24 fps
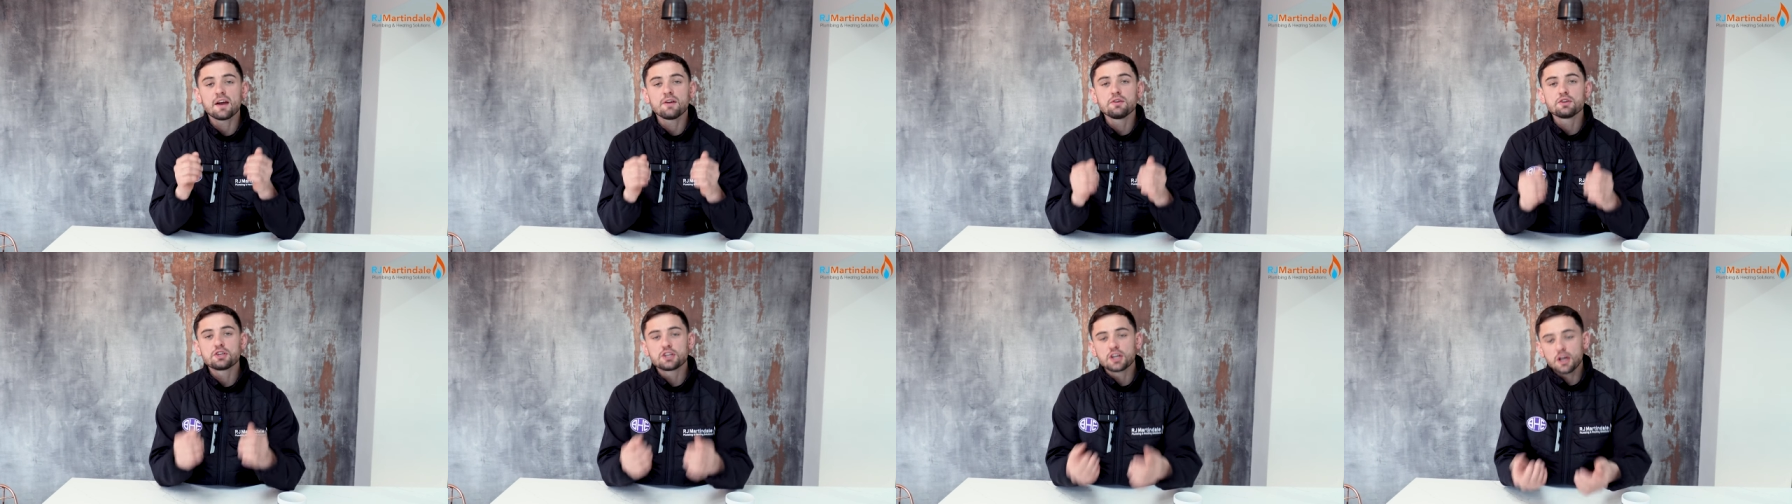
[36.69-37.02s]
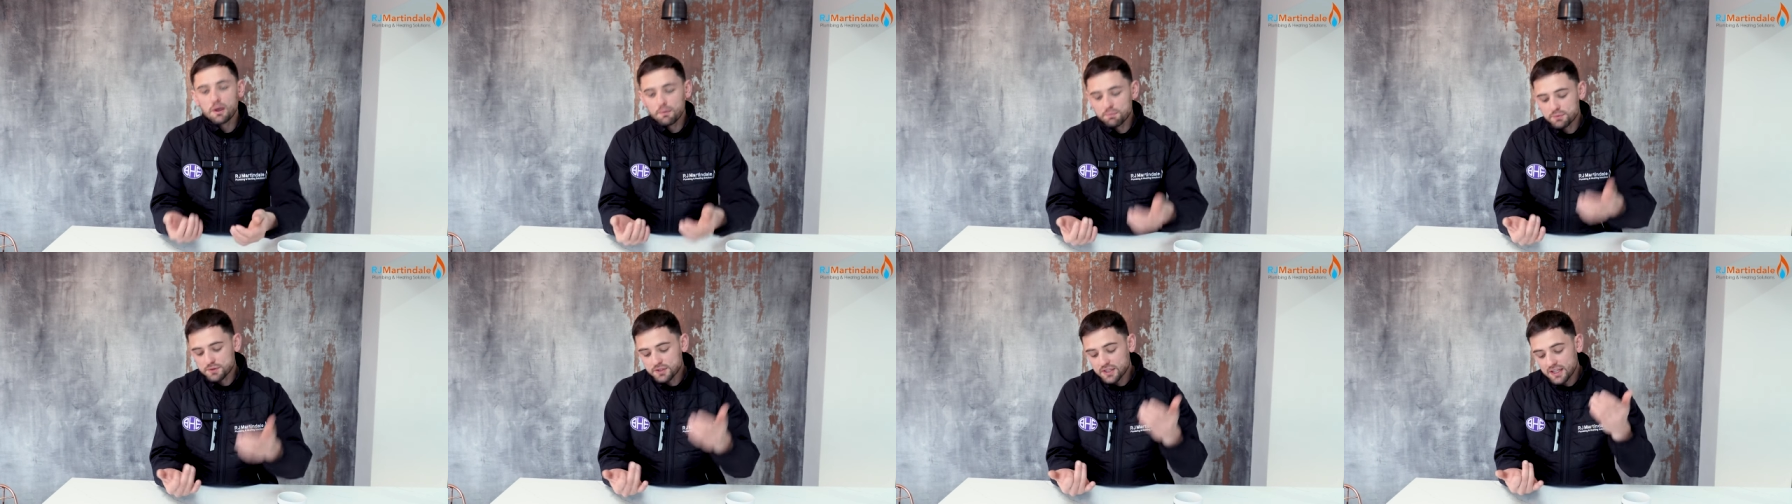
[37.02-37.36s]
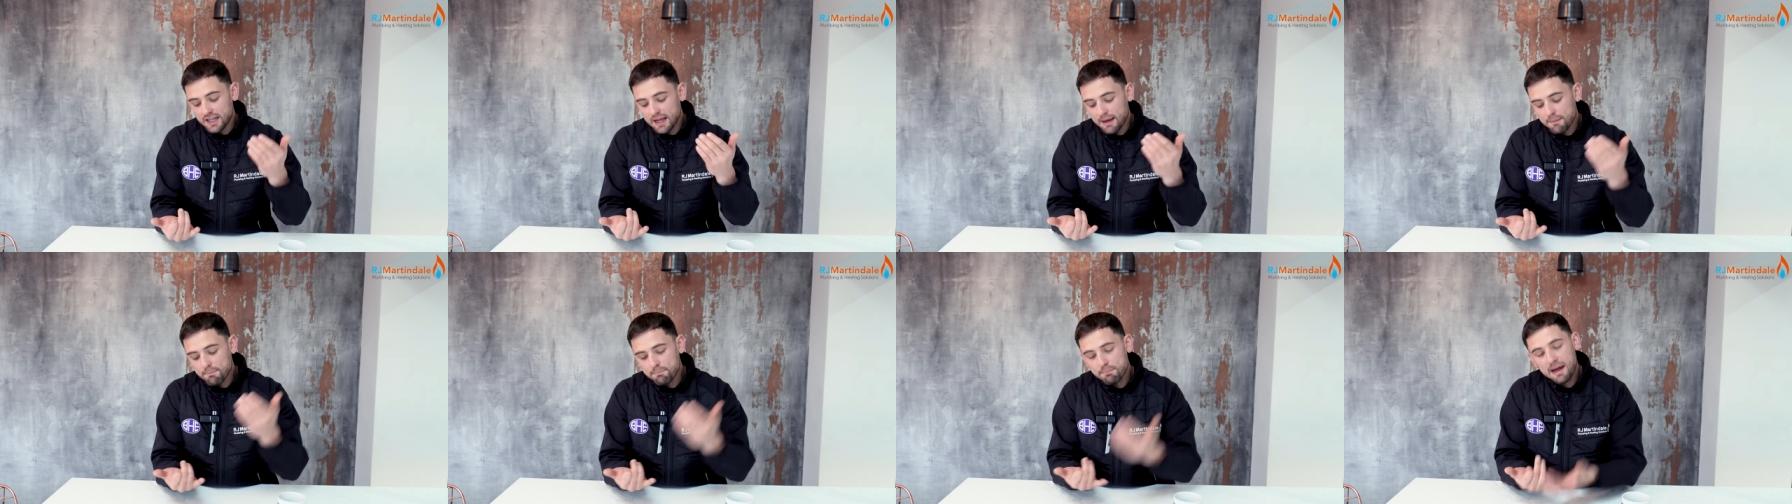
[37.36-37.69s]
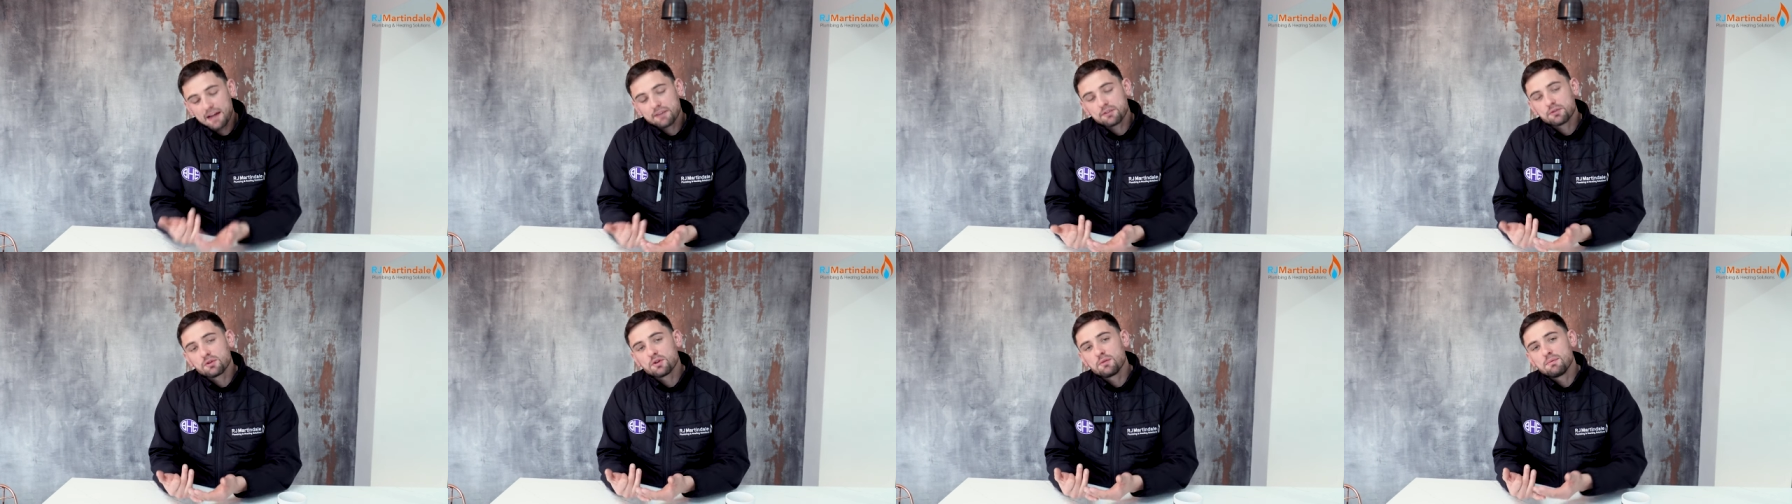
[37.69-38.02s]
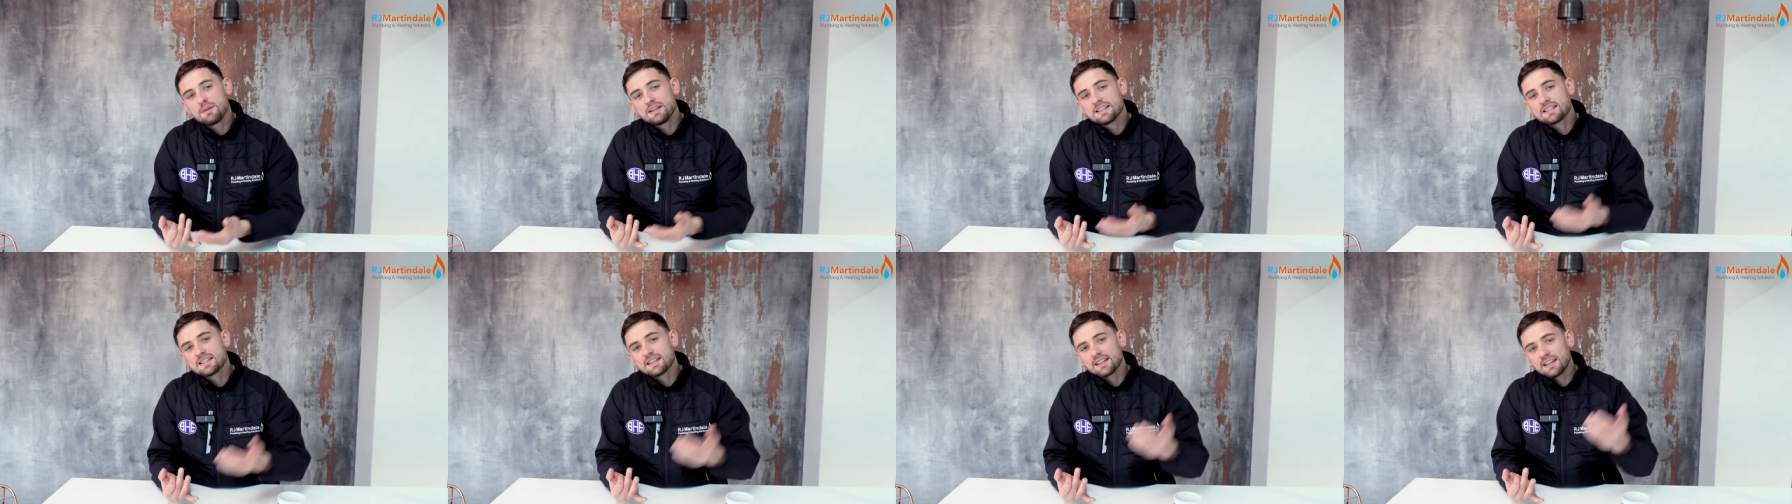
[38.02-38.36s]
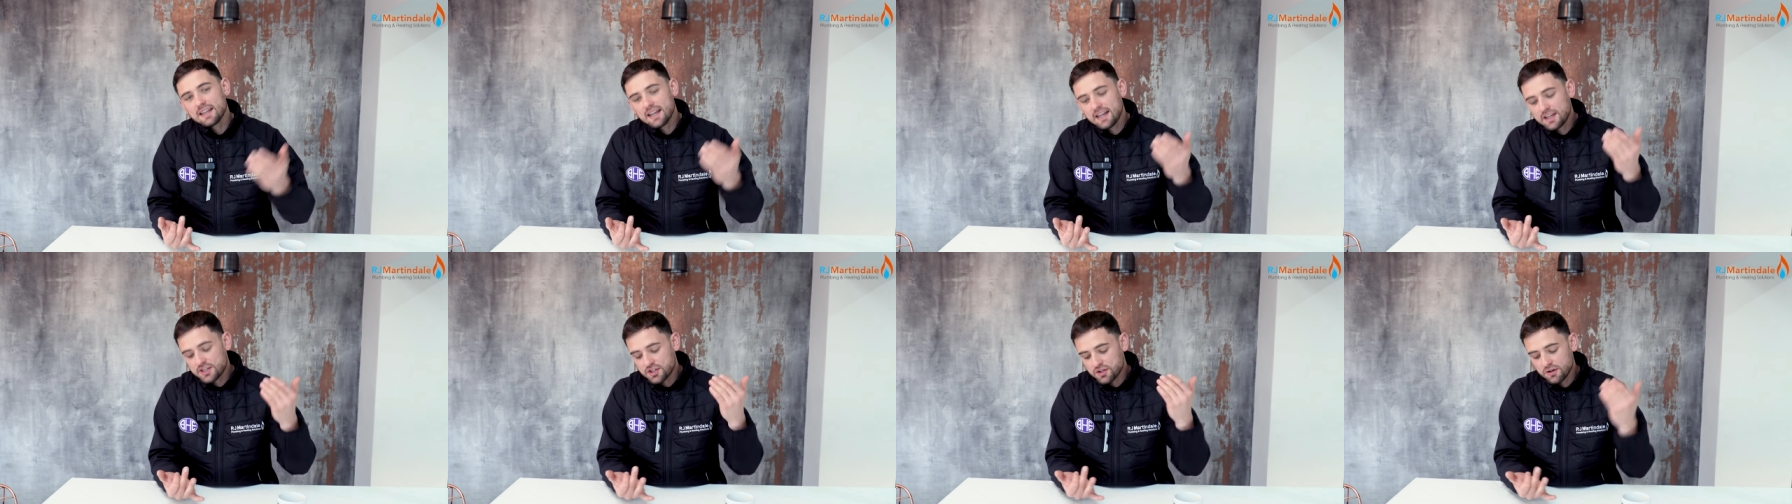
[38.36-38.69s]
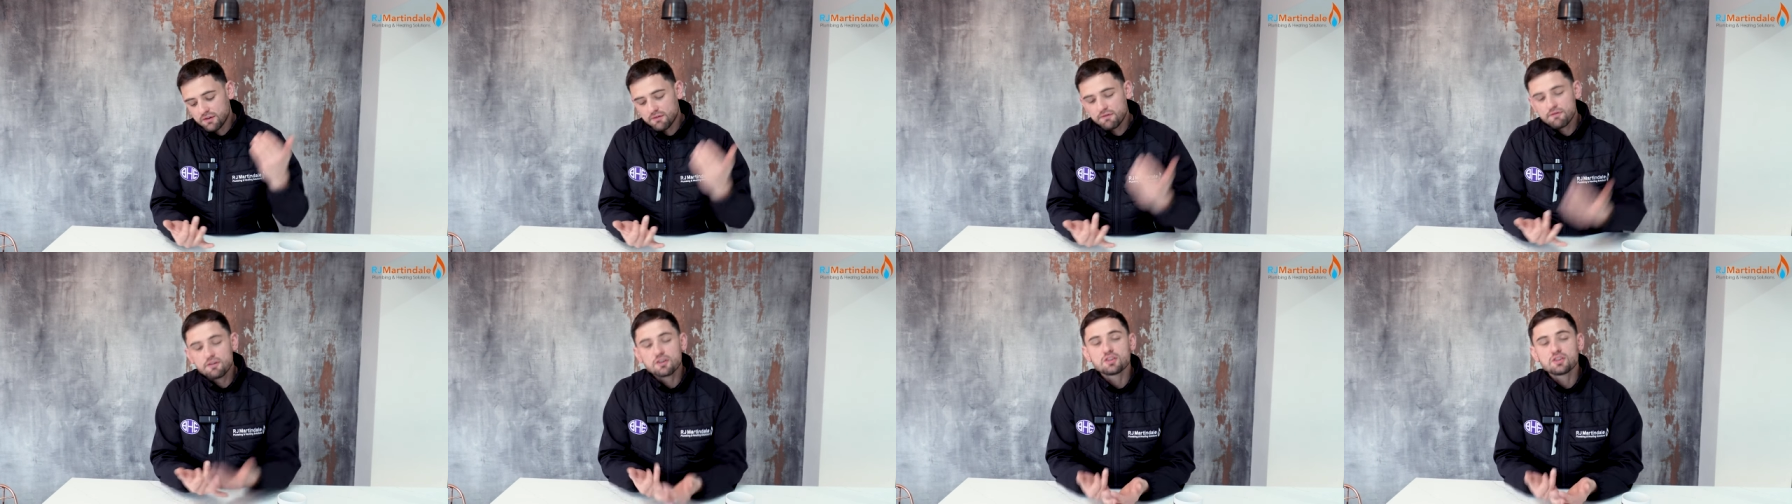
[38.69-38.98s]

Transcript: out jobs like bathroom installation,